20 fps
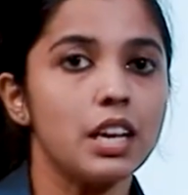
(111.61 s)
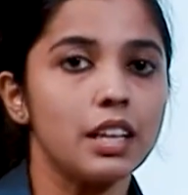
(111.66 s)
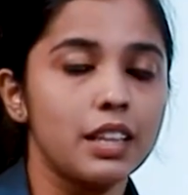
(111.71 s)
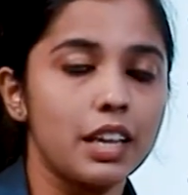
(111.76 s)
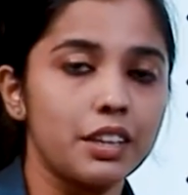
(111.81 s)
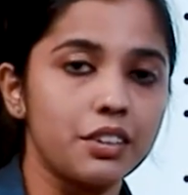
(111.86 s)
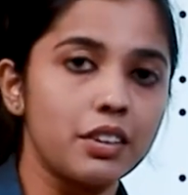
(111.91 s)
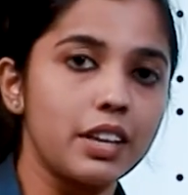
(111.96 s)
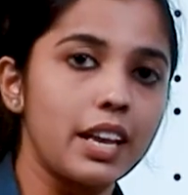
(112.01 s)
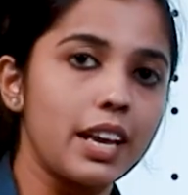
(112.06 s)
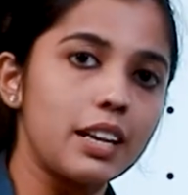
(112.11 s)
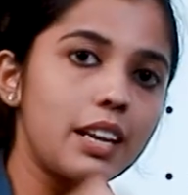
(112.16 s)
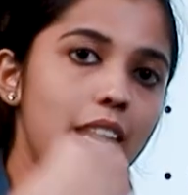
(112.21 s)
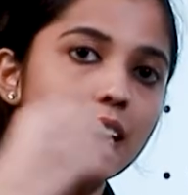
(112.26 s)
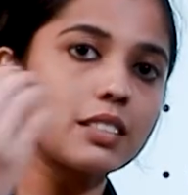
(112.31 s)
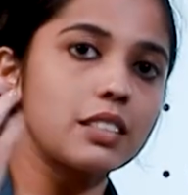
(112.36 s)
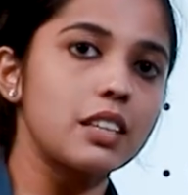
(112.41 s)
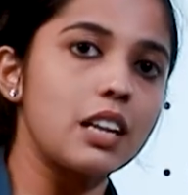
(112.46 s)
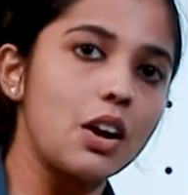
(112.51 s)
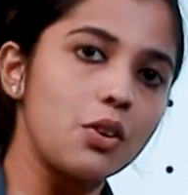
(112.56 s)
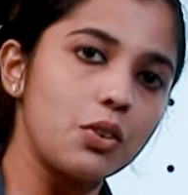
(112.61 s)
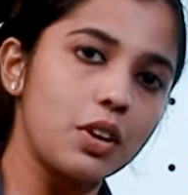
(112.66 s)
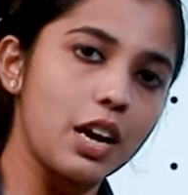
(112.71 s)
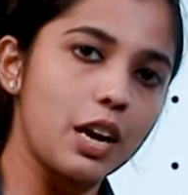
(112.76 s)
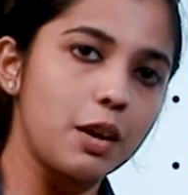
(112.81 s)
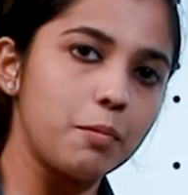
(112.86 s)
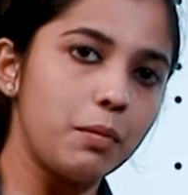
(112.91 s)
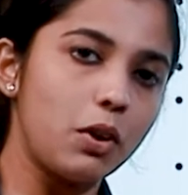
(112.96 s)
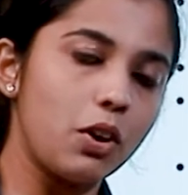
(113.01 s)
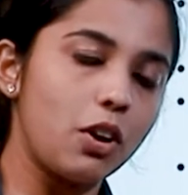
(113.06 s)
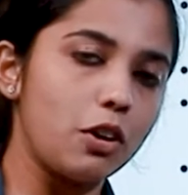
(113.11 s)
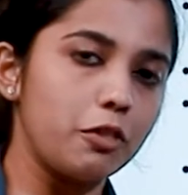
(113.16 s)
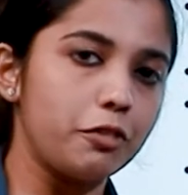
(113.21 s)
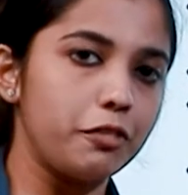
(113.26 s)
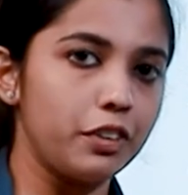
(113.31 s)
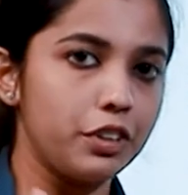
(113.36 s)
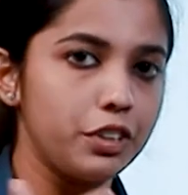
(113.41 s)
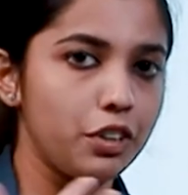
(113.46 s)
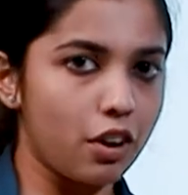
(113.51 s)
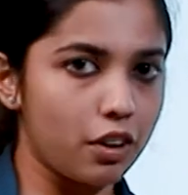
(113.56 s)
that you get as an outcome of
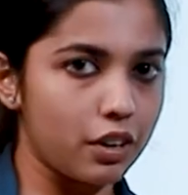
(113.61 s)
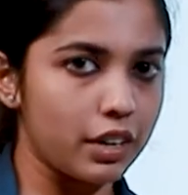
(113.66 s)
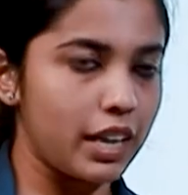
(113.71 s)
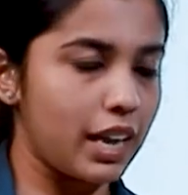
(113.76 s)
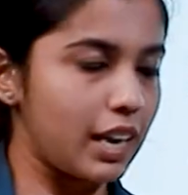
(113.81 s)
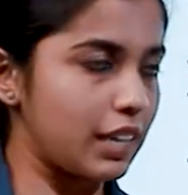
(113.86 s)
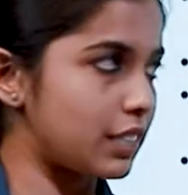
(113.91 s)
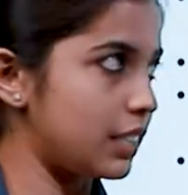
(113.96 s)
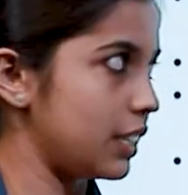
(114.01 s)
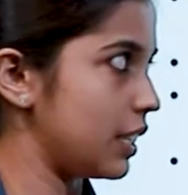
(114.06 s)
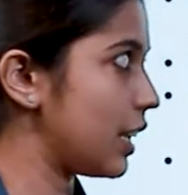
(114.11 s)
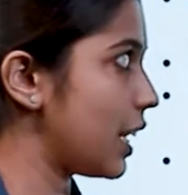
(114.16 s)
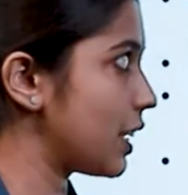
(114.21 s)
your reaction.